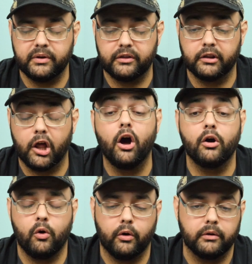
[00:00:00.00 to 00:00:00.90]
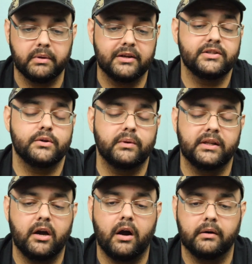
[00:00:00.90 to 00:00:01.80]
with Longhorn, because they
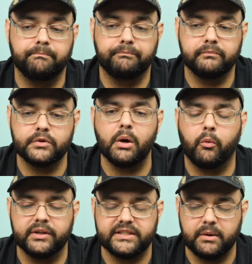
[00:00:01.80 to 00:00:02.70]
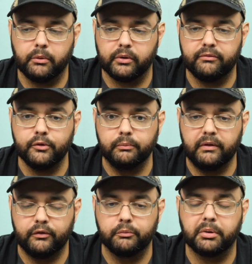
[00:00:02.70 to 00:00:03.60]
really are somewhat similar if
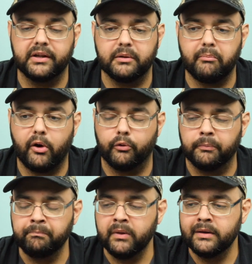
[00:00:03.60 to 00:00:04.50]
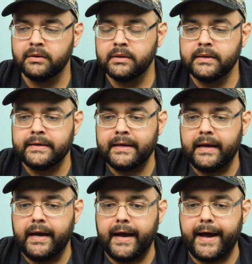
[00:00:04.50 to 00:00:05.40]
you've played them both.
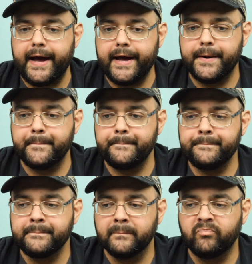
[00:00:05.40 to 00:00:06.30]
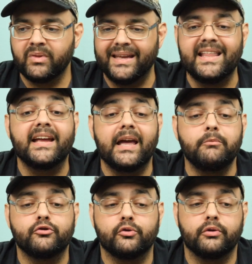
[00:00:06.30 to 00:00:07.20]
In that game,
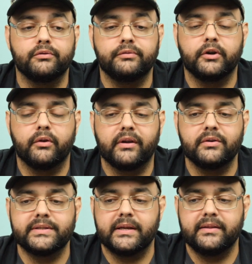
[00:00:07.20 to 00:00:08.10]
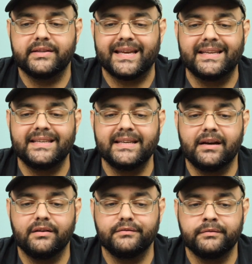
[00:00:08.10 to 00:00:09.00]
you're sort of, you know, there's this idea
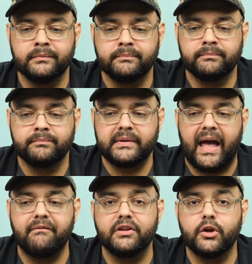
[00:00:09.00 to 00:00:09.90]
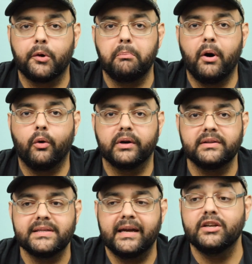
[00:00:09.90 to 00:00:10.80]
of having your
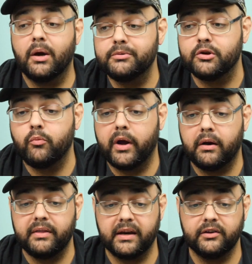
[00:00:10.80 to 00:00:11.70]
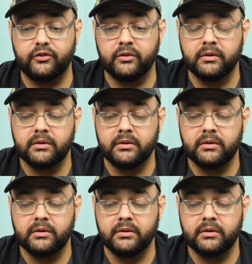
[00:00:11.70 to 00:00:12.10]
opponent end up somewhere that is